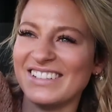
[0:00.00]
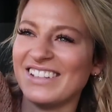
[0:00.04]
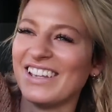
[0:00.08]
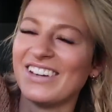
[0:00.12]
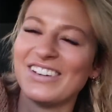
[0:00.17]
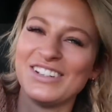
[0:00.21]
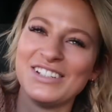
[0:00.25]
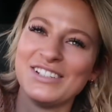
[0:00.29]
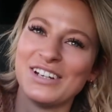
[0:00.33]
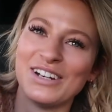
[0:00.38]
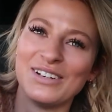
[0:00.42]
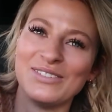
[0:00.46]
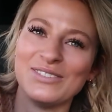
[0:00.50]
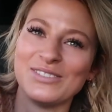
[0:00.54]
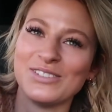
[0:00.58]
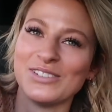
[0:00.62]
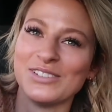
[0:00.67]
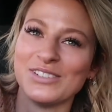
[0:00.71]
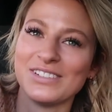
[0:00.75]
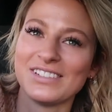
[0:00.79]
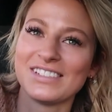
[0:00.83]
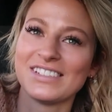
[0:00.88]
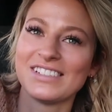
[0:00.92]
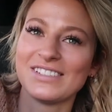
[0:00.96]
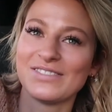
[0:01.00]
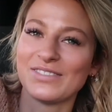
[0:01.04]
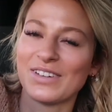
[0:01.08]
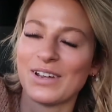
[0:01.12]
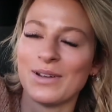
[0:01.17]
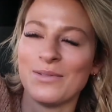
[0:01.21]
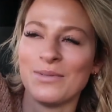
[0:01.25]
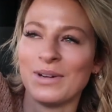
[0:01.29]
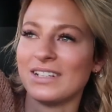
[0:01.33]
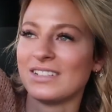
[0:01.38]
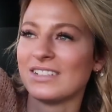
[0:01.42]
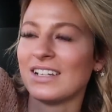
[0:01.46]
No, I don't have sausages
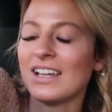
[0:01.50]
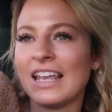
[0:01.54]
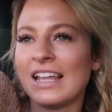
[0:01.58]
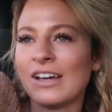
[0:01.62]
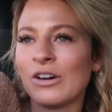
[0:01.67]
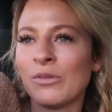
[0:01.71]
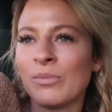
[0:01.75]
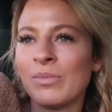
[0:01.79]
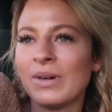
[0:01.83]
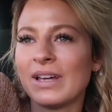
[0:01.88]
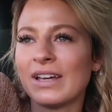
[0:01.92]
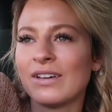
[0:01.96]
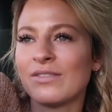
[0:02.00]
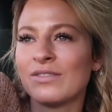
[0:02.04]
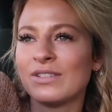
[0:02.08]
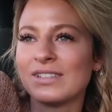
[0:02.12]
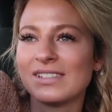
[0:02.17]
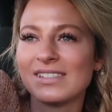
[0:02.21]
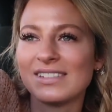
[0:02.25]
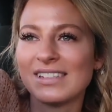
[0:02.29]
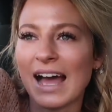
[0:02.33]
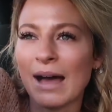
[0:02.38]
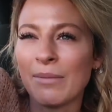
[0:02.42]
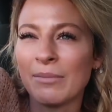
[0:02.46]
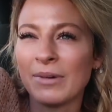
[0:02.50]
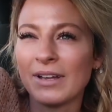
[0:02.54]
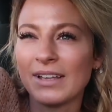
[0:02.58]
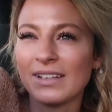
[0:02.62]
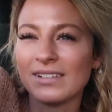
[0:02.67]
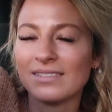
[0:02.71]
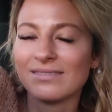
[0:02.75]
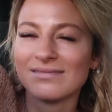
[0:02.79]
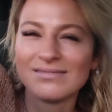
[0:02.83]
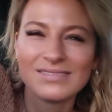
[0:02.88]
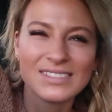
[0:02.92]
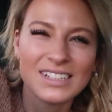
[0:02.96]
very much. A little bit of a
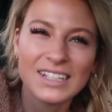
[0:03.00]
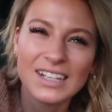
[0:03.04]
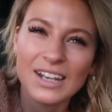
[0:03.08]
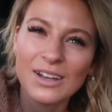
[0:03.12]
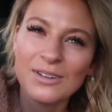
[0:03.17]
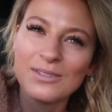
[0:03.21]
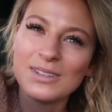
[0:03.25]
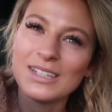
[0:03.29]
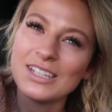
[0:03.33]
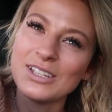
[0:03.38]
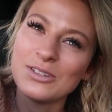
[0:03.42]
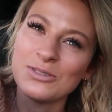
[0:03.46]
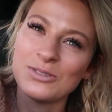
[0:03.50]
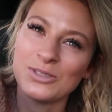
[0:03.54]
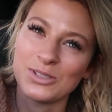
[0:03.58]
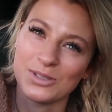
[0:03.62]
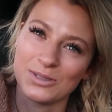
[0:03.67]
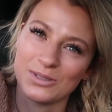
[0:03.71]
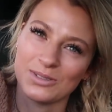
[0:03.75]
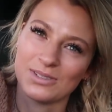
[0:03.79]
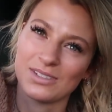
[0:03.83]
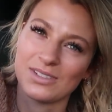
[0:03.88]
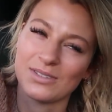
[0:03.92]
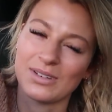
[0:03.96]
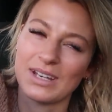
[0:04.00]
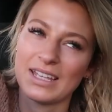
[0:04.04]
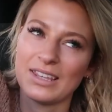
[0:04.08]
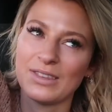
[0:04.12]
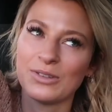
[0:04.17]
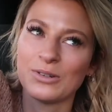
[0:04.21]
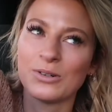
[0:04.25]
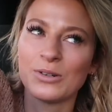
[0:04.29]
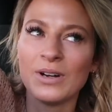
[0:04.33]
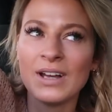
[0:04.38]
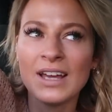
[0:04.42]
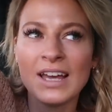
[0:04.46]
salmon, you know, the usual. So I
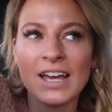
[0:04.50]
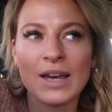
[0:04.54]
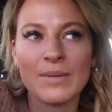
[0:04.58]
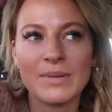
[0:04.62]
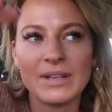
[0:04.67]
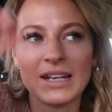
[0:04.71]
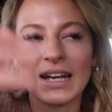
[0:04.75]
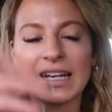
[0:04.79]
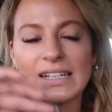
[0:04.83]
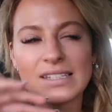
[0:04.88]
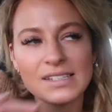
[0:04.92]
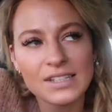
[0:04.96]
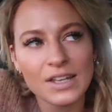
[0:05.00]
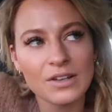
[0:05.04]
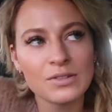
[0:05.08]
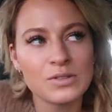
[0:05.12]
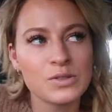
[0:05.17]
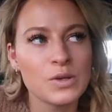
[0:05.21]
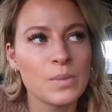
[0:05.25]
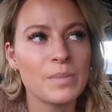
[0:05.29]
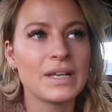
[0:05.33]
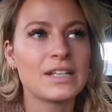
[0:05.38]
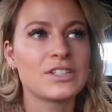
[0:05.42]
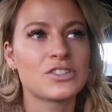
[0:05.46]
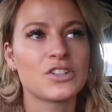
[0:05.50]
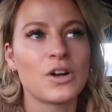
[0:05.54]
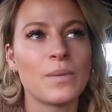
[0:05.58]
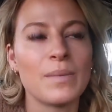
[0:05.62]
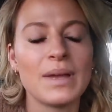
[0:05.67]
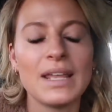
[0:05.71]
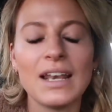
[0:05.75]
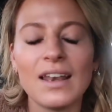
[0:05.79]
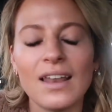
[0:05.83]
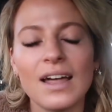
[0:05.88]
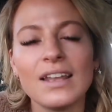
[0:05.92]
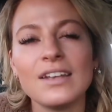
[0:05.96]
thought it'd be nice to go to a big
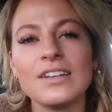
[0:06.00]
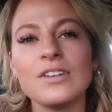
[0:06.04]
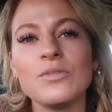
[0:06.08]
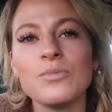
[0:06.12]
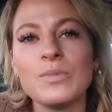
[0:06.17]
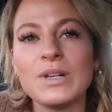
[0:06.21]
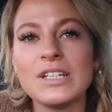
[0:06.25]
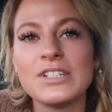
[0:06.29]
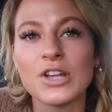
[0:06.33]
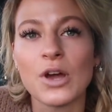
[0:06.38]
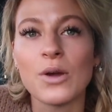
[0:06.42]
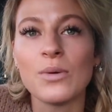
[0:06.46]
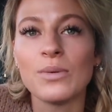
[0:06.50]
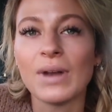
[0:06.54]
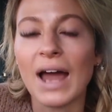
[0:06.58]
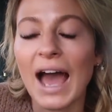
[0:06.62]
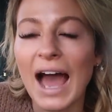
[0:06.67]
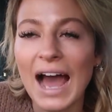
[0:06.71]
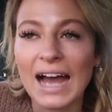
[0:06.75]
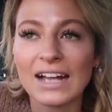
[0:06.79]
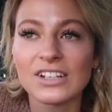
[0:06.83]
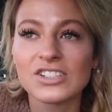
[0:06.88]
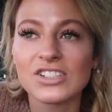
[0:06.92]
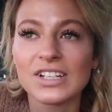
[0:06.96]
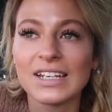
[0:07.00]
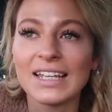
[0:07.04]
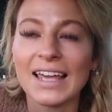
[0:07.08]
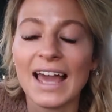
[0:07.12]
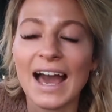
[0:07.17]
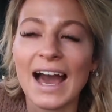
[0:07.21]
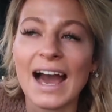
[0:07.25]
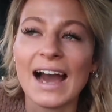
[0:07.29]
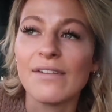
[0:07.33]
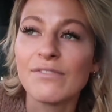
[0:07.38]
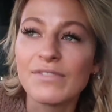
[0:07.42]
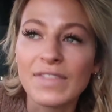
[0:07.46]
shop. In London, we don't actually
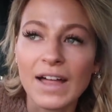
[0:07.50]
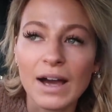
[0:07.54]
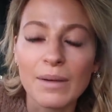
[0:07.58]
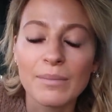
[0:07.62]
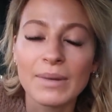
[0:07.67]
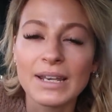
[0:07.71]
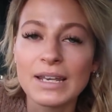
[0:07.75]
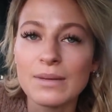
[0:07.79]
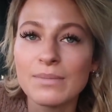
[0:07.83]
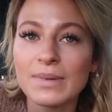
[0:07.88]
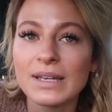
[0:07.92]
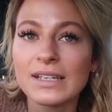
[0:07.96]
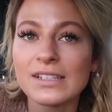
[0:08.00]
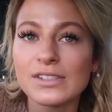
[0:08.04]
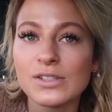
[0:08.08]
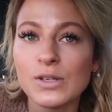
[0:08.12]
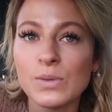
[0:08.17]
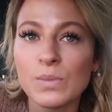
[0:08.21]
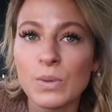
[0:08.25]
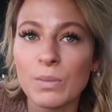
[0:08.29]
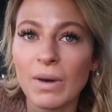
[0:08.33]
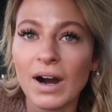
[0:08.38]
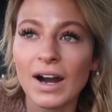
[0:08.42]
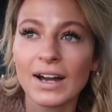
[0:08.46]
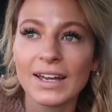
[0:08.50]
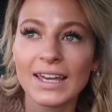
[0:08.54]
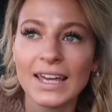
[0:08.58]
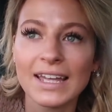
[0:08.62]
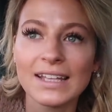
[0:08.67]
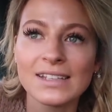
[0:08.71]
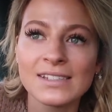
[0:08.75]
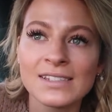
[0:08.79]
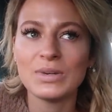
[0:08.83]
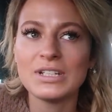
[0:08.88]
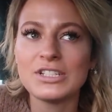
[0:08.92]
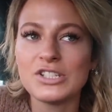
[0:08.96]
have that many big
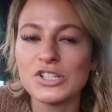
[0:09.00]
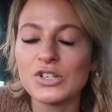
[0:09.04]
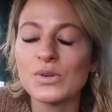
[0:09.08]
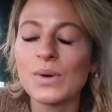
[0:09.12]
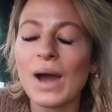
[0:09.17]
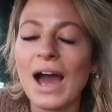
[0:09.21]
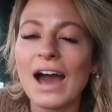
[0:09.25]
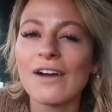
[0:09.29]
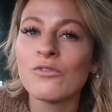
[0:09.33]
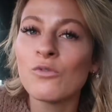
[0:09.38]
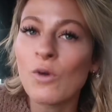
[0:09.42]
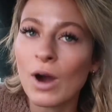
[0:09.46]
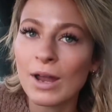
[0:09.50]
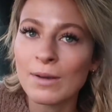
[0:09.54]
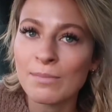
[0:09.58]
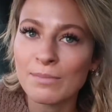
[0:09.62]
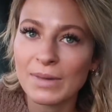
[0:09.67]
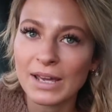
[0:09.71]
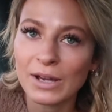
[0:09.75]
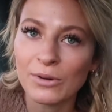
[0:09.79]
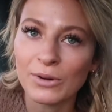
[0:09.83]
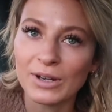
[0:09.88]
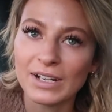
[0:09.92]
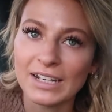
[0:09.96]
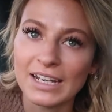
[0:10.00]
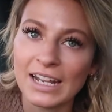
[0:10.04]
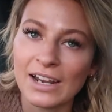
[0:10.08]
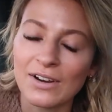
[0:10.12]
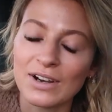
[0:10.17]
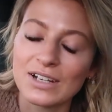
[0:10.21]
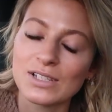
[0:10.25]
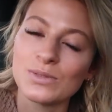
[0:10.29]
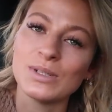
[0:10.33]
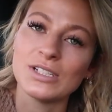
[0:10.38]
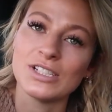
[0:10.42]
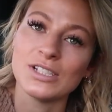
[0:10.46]
supermarkets. We do have one big one
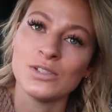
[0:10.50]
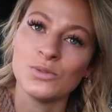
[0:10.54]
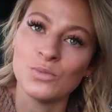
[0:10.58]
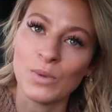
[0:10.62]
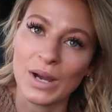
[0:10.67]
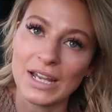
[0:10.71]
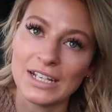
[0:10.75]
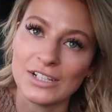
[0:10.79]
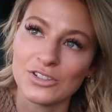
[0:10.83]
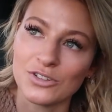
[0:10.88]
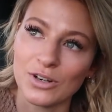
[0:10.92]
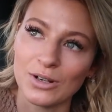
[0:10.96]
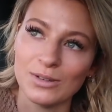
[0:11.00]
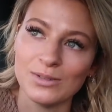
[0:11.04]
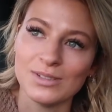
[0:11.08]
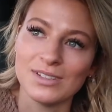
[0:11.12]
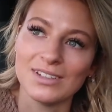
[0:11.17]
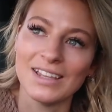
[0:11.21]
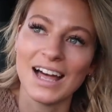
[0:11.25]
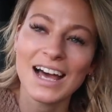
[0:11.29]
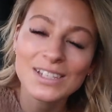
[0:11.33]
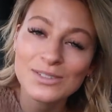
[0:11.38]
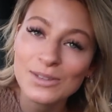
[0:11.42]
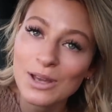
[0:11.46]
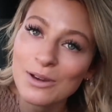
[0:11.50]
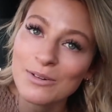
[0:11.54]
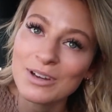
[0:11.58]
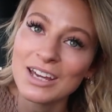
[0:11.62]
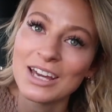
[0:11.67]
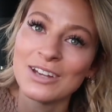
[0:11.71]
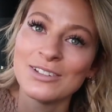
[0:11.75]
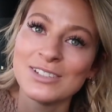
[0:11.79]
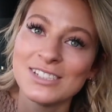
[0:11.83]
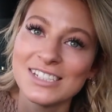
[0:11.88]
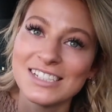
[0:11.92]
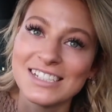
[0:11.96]
near us, which is Waitrose. So that's where we're
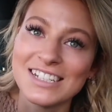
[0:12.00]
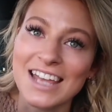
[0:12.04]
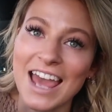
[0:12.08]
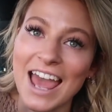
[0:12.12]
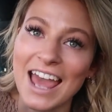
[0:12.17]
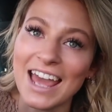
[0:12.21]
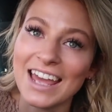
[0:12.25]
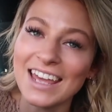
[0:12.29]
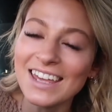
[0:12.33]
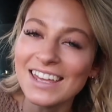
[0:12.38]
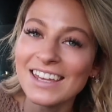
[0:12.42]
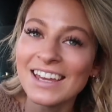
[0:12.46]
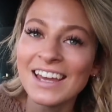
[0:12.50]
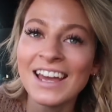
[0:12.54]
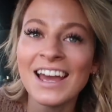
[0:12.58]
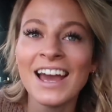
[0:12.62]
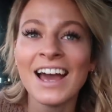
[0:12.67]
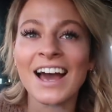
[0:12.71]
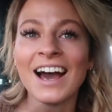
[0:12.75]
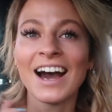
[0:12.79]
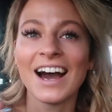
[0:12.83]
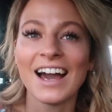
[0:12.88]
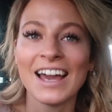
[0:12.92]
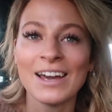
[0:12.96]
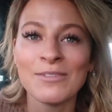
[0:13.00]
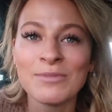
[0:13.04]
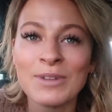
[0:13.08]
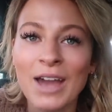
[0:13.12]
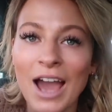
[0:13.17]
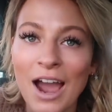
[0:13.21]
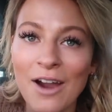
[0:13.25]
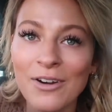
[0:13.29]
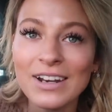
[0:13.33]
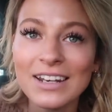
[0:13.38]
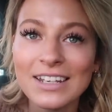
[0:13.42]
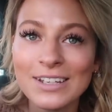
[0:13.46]
going today. I am
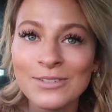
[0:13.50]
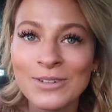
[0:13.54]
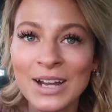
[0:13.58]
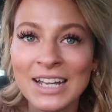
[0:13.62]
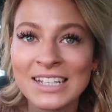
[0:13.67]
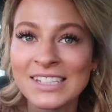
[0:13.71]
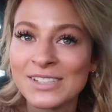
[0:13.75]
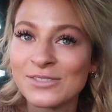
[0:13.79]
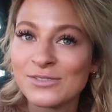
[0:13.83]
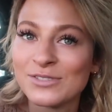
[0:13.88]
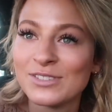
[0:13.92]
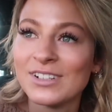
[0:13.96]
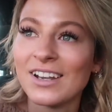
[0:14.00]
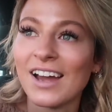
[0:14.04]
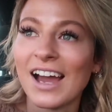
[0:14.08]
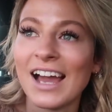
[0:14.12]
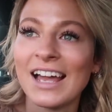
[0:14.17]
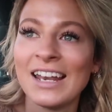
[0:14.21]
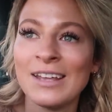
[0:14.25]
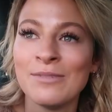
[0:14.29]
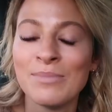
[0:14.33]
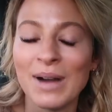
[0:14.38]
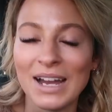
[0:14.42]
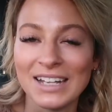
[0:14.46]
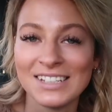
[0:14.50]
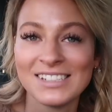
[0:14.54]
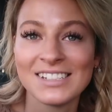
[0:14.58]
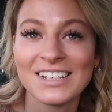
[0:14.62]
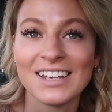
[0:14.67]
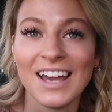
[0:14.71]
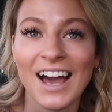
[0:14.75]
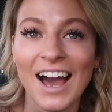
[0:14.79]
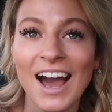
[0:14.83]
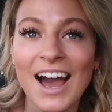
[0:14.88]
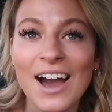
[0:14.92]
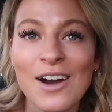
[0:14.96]
currently waiting for Niall and
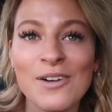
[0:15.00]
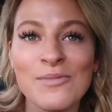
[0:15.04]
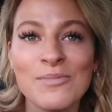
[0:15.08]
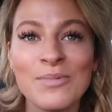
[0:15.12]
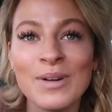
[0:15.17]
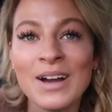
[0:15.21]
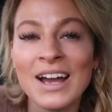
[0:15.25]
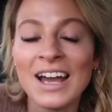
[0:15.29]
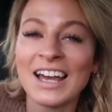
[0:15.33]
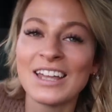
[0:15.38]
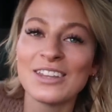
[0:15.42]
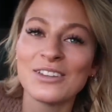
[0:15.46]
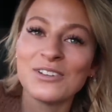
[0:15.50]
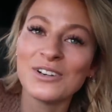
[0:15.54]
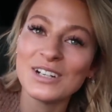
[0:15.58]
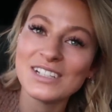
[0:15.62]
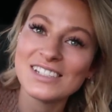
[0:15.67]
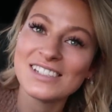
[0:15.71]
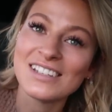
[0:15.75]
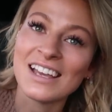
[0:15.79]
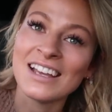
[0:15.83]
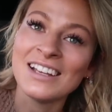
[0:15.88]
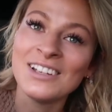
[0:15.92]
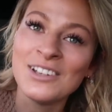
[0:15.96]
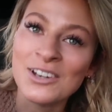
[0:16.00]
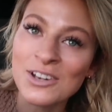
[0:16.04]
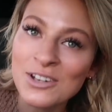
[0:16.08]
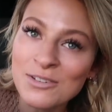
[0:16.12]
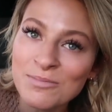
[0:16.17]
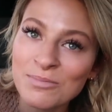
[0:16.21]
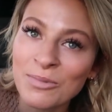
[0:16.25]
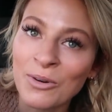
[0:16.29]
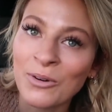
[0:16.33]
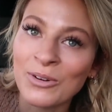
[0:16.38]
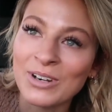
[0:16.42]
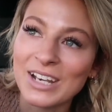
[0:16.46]
Buttercup. I thought I'd say
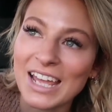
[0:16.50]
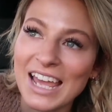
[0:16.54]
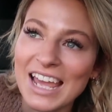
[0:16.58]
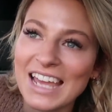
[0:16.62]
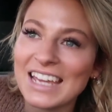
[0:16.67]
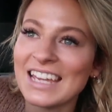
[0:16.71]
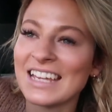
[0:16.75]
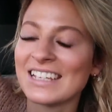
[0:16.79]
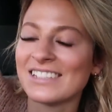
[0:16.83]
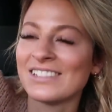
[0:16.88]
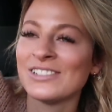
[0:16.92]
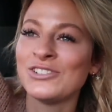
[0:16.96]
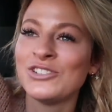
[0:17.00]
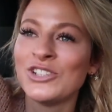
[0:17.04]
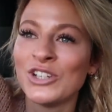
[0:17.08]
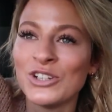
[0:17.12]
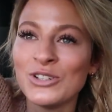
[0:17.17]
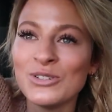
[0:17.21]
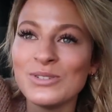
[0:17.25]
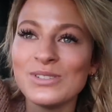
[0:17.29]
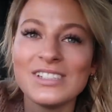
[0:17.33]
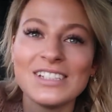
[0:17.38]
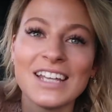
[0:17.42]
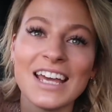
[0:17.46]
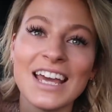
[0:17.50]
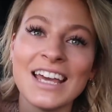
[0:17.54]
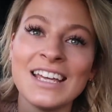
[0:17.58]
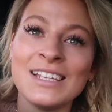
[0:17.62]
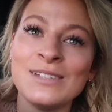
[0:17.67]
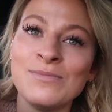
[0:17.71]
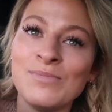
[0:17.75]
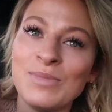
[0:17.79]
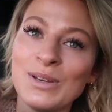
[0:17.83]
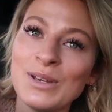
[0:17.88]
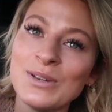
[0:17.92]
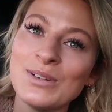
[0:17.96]
good morning. It's a Tuesday,
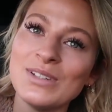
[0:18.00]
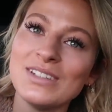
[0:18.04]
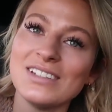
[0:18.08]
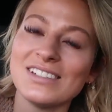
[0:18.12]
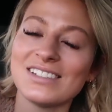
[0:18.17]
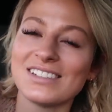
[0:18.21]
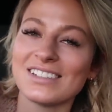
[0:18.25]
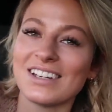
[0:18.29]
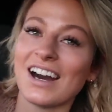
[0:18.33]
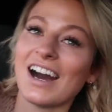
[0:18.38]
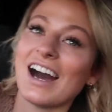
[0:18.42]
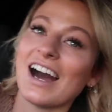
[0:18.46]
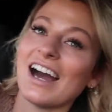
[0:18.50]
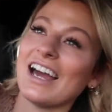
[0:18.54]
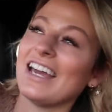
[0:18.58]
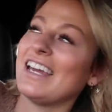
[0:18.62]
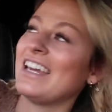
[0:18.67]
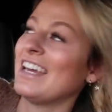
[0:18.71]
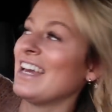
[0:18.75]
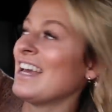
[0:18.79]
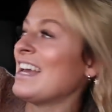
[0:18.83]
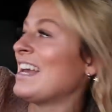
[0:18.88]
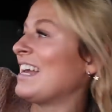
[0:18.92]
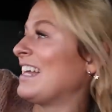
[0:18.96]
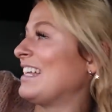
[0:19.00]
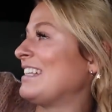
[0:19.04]
it's blue in the sky.